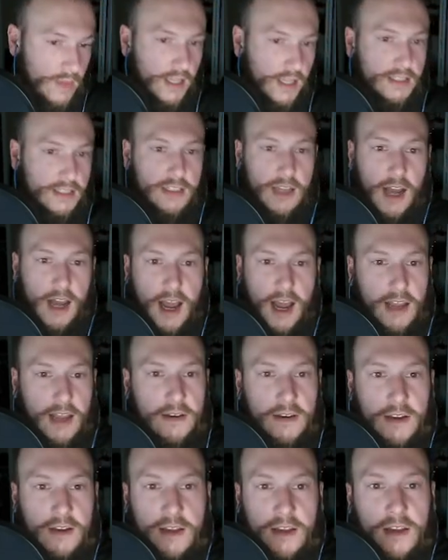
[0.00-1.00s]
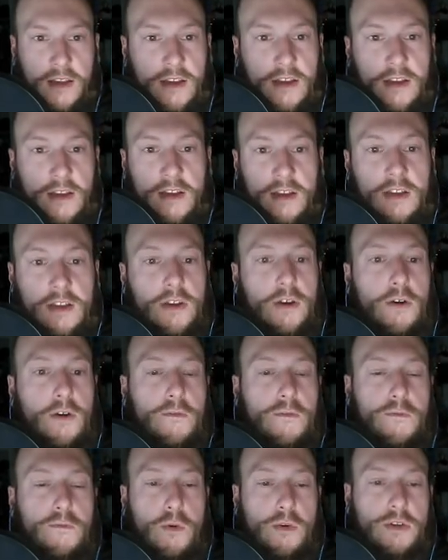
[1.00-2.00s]
it's not, you
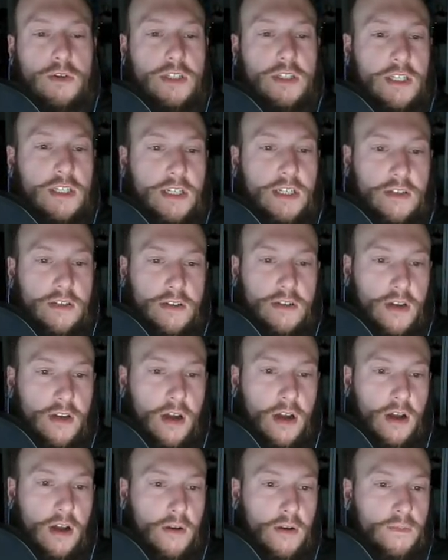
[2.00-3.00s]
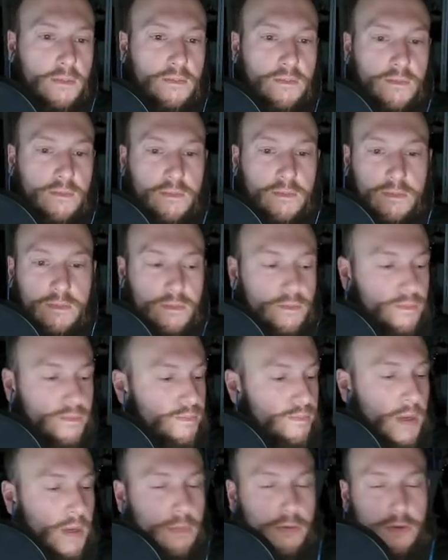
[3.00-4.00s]
know, forcing uh,
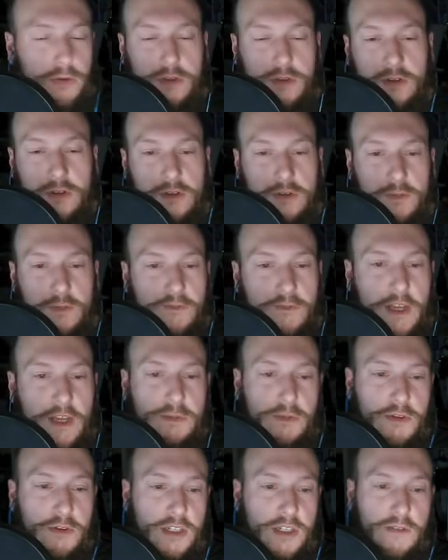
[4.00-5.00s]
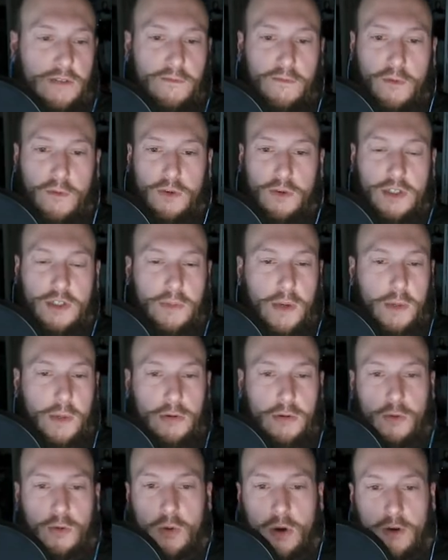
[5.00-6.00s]
people. Facebook isn't forcing
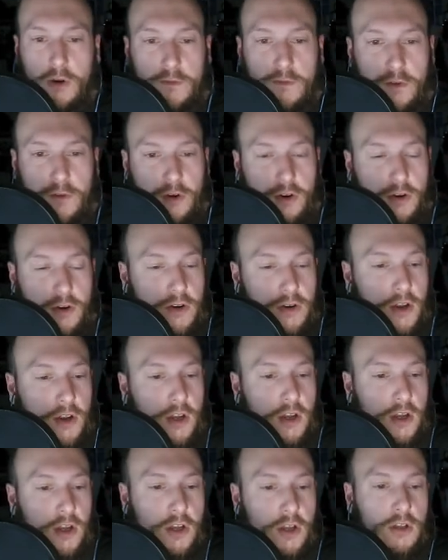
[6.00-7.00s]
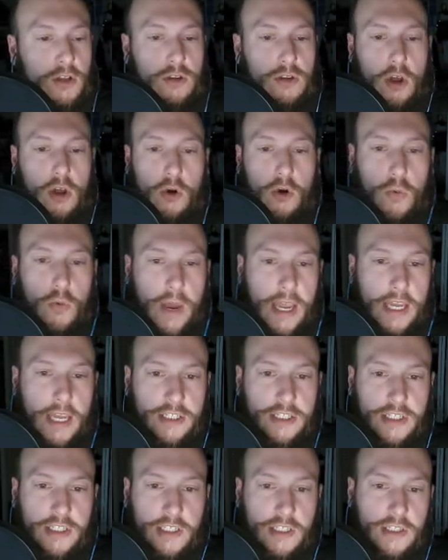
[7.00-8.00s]
people to work for low
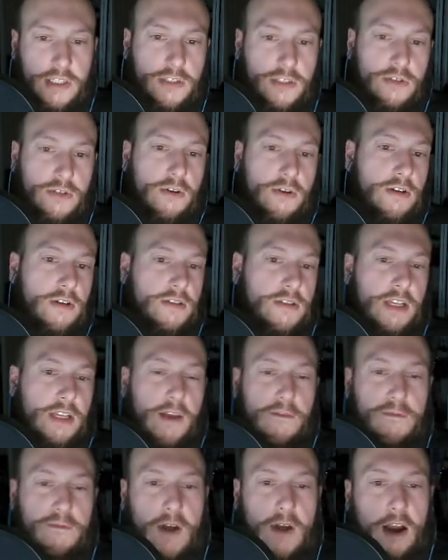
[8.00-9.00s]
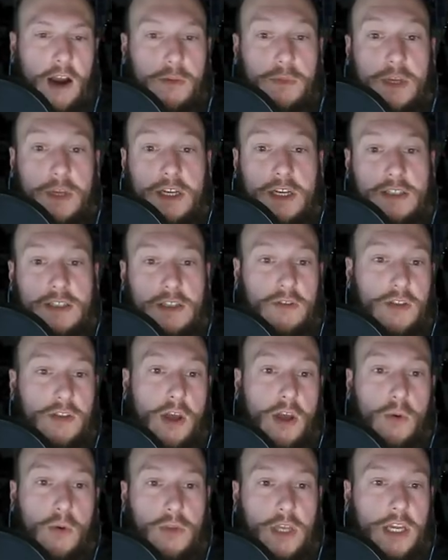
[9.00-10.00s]
wages or else they get fired because they're
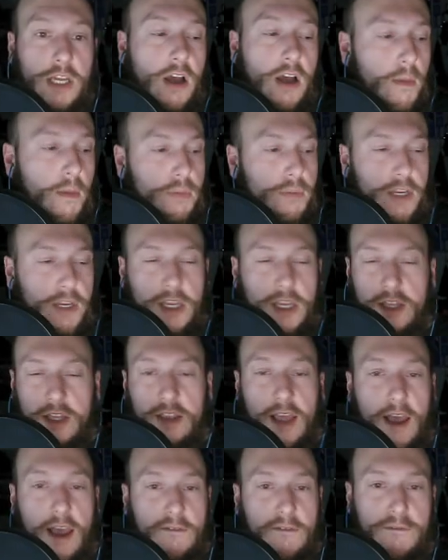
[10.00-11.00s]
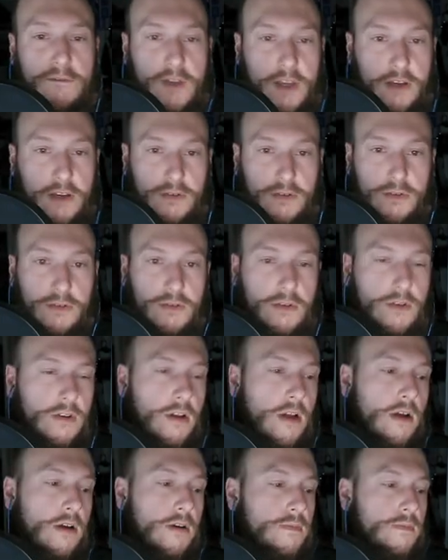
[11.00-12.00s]
the only company in that field.
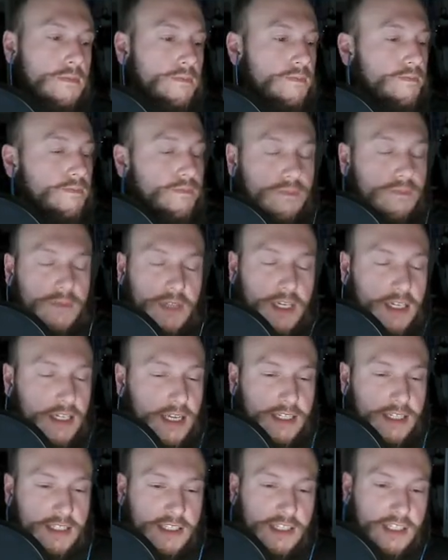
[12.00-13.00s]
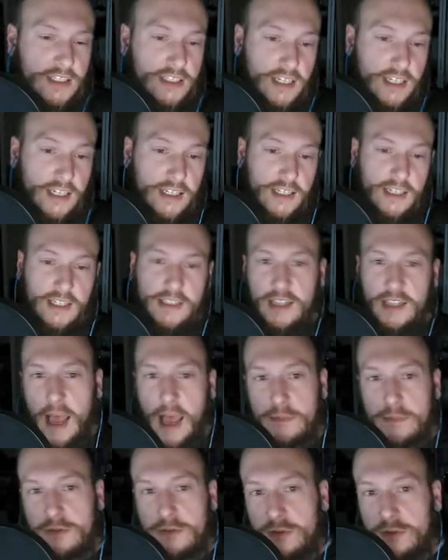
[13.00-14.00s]
Um, it, it's just it, it's
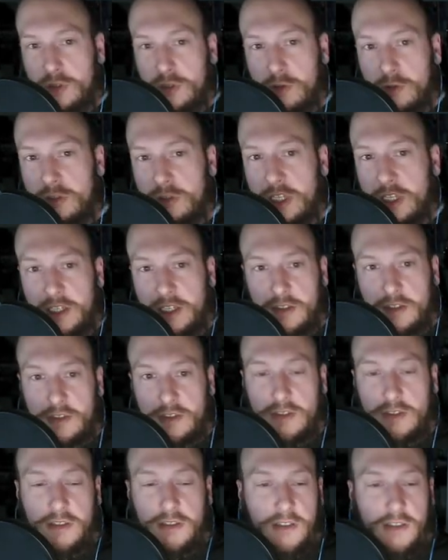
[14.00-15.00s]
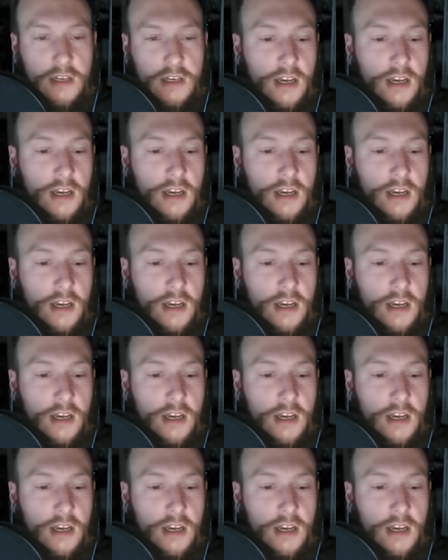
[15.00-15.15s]
absolutely ridiculous,